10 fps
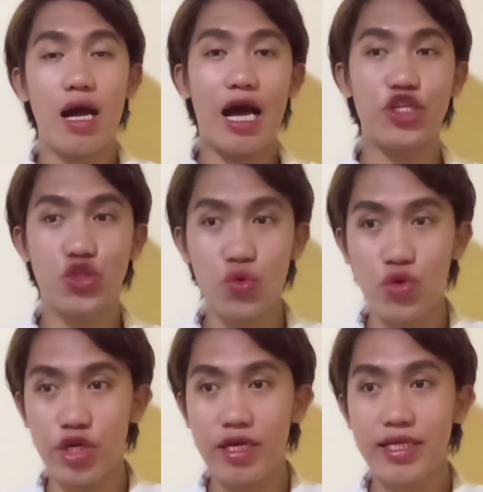
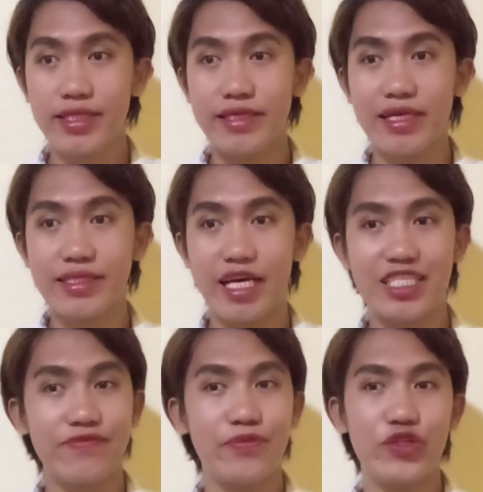assure
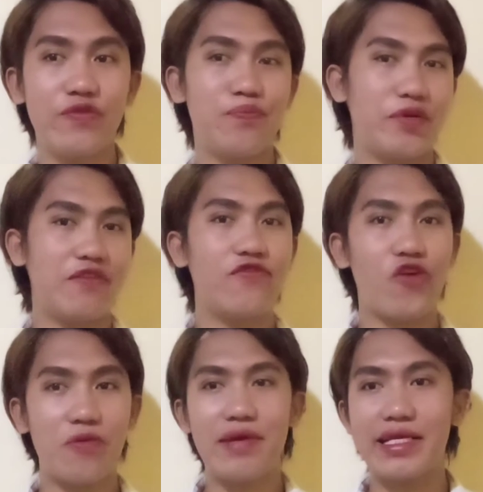successful
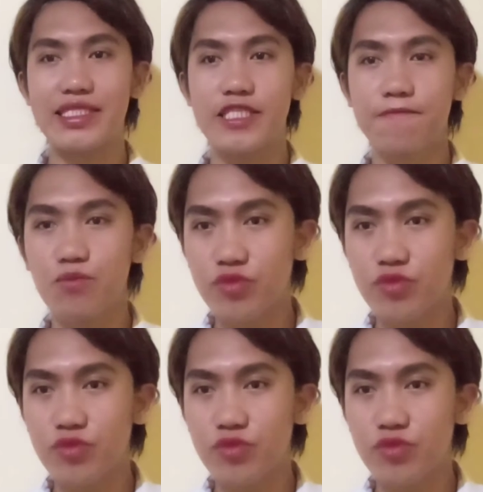performance.